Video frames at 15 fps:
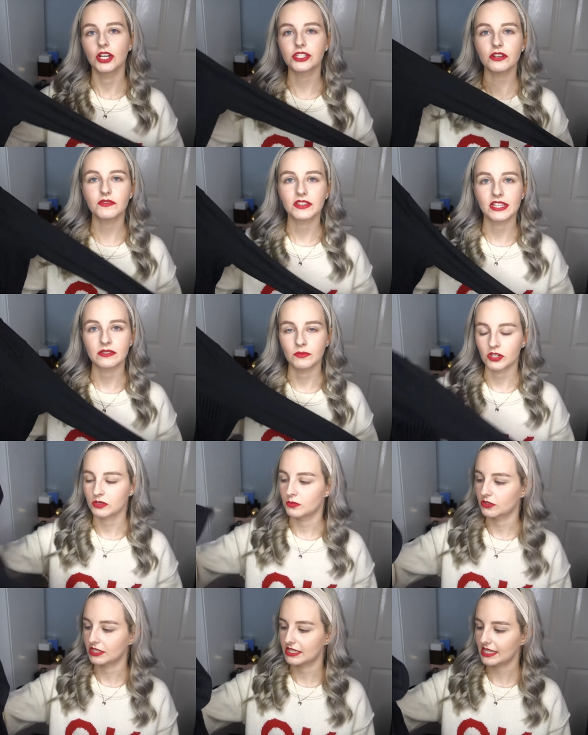I don't think there's much
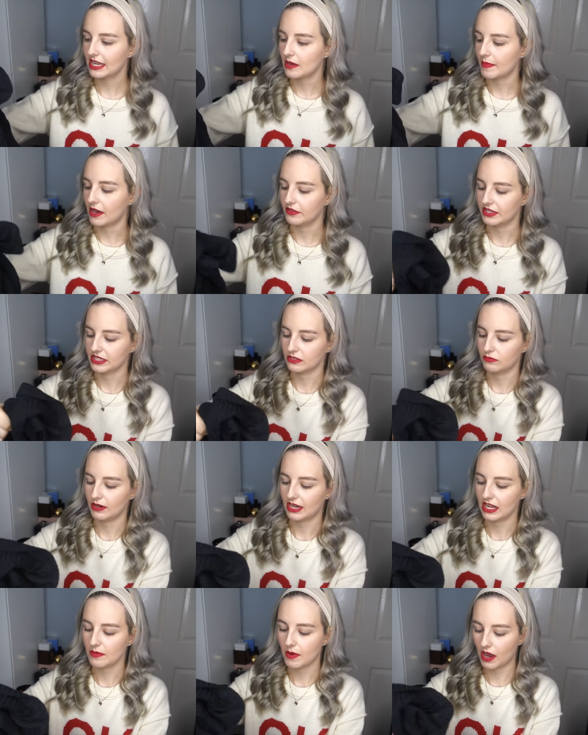more to say about this
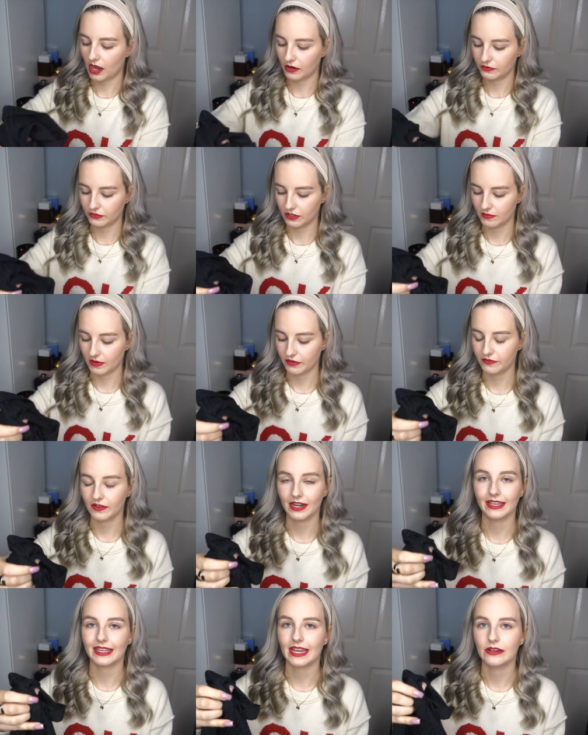really, apart from I
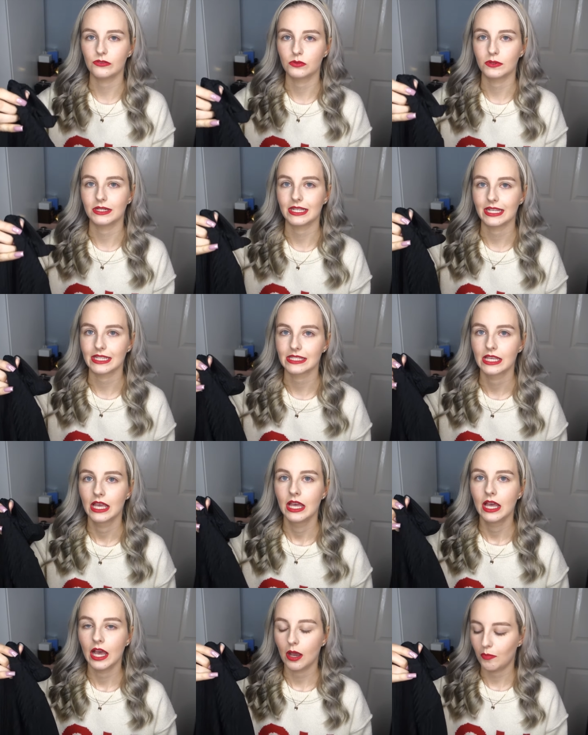feel like everyone needs
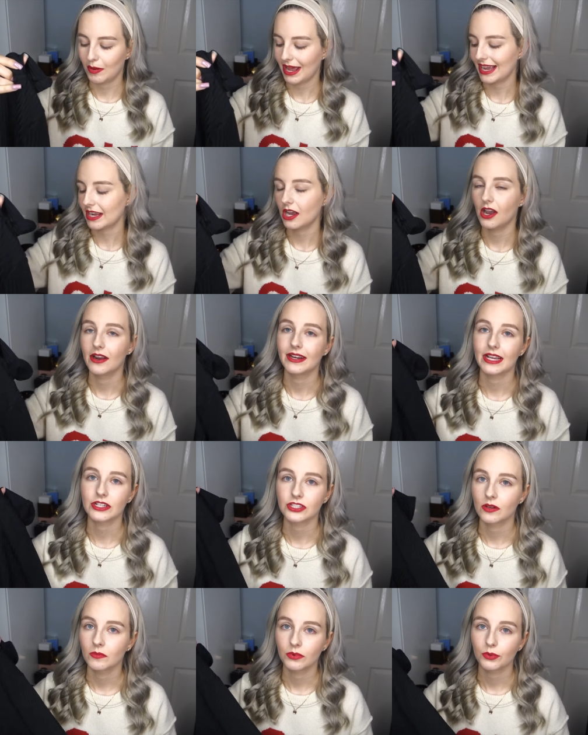a black high neck
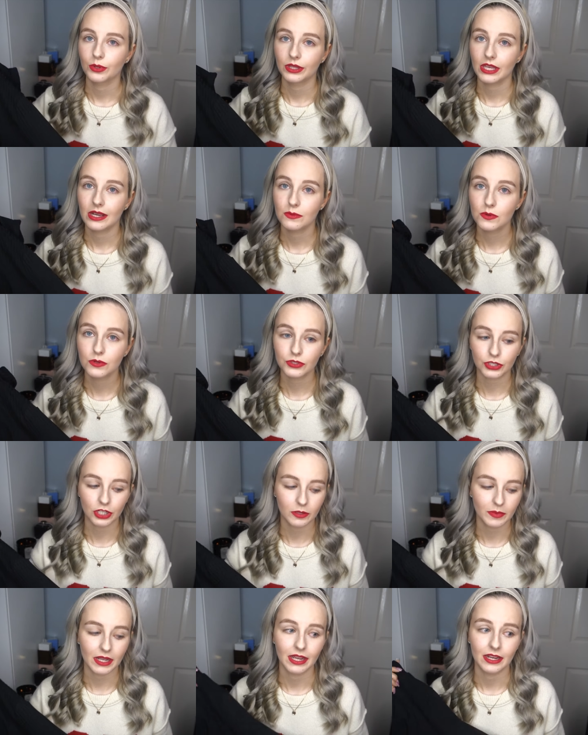jumper in their
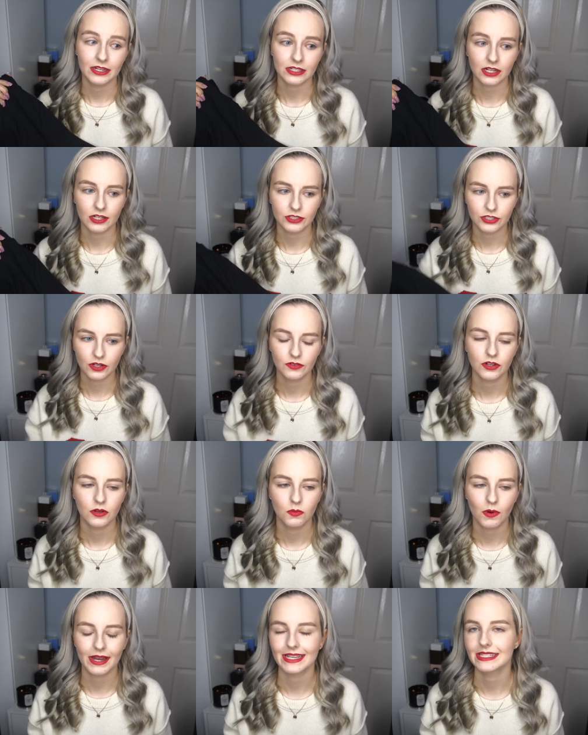wardrobe and I don't
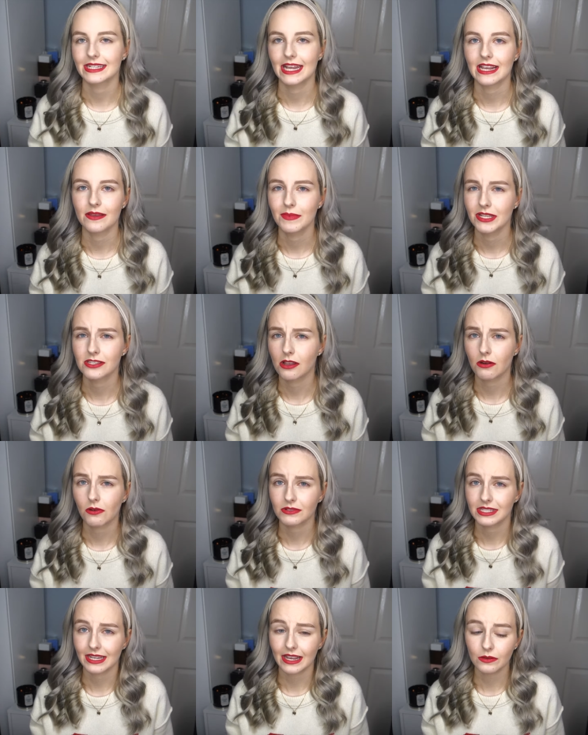know why it's taken me so
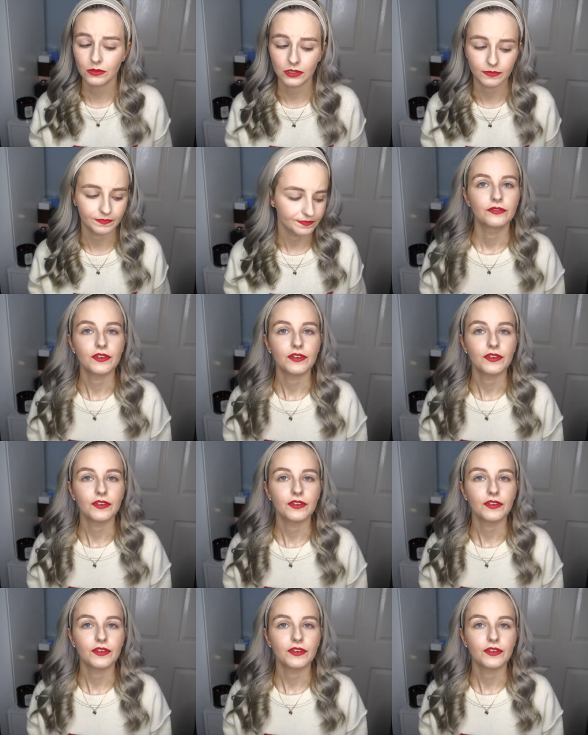long to get one.